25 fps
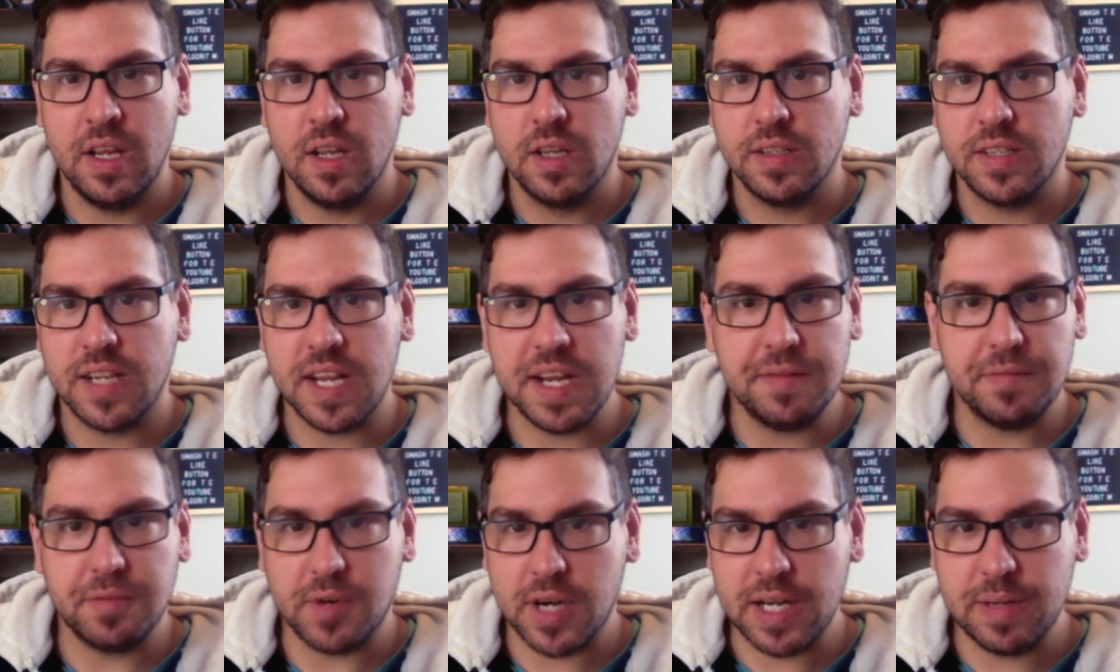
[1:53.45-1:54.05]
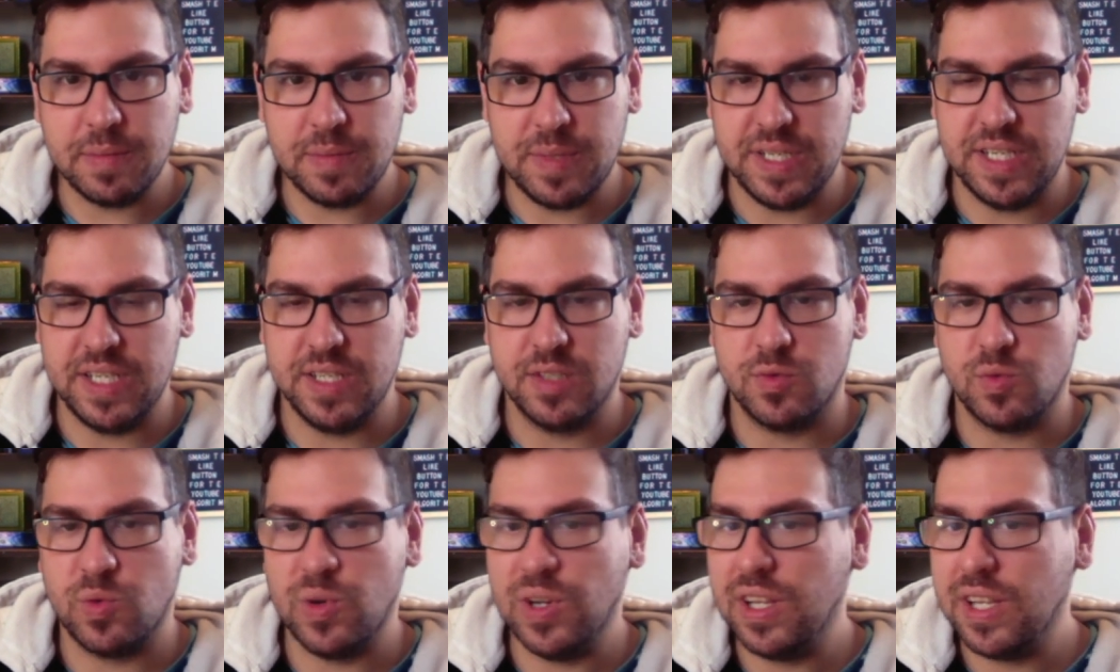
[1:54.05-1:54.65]
Dave Ramsey
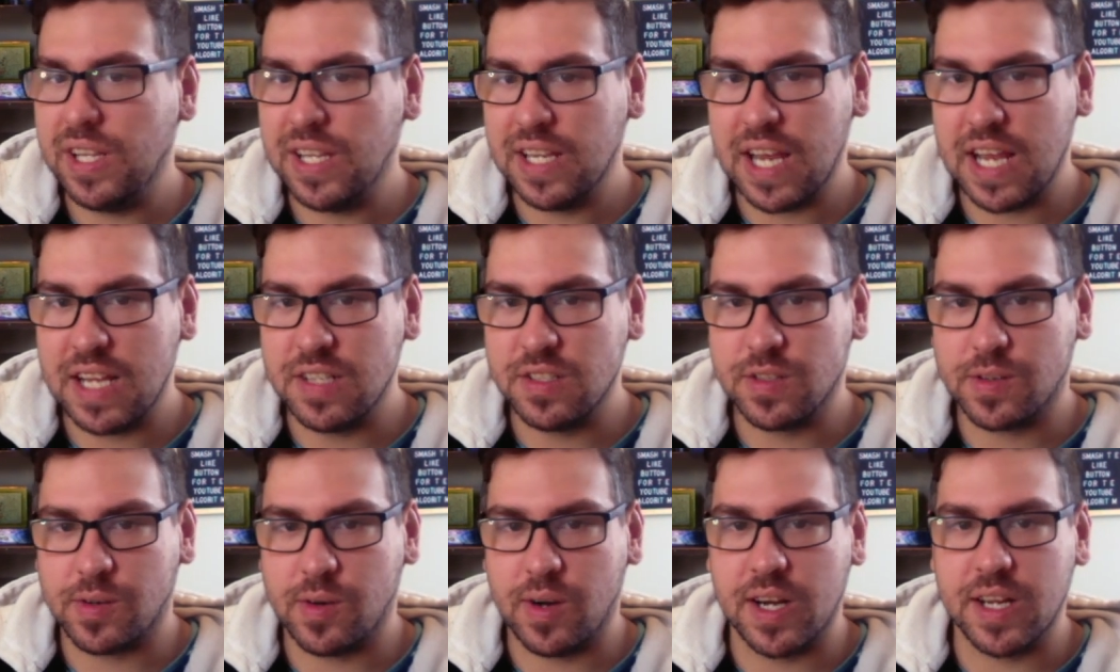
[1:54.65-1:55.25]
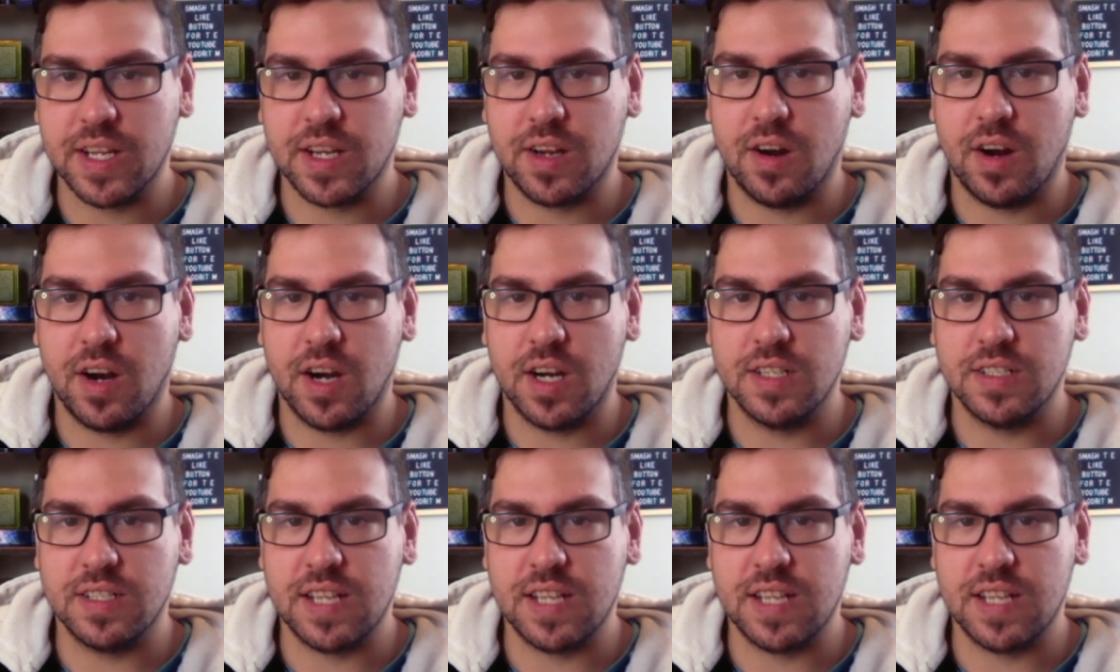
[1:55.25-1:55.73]
is really against credit cards,